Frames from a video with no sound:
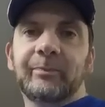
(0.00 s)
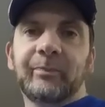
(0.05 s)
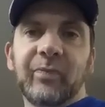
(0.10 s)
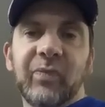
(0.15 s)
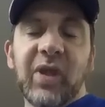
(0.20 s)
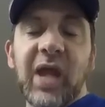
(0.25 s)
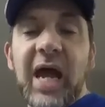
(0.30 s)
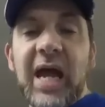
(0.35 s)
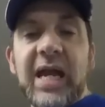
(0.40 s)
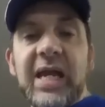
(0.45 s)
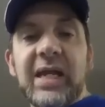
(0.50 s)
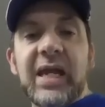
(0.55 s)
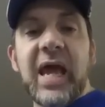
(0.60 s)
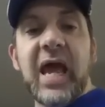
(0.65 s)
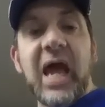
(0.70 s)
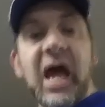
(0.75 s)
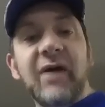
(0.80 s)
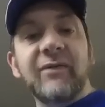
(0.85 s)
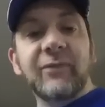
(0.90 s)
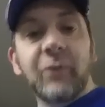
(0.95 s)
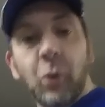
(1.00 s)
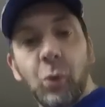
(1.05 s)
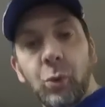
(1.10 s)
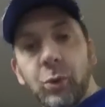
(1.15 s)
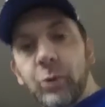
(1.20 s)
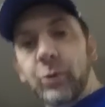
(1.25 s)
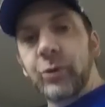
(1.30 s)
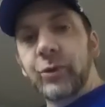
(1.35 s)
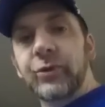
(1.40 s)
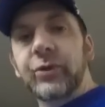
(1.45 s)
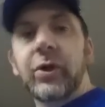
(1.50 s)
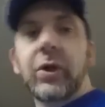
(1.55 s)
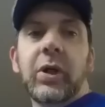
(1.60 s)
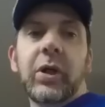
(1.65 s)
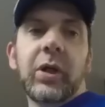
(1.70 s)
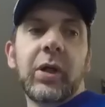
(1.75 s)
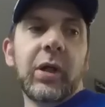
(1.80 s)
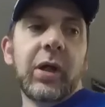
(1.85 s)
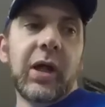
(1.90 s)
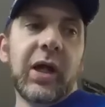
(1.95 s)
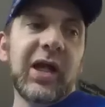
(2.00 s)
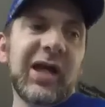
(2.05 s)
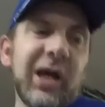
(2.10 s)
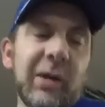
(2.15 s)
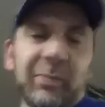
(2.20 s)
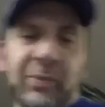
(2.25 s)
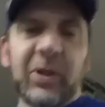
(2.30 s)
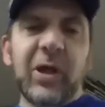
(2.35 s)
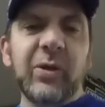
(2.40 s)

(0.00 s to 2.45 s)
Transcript: nine half corners, and a couple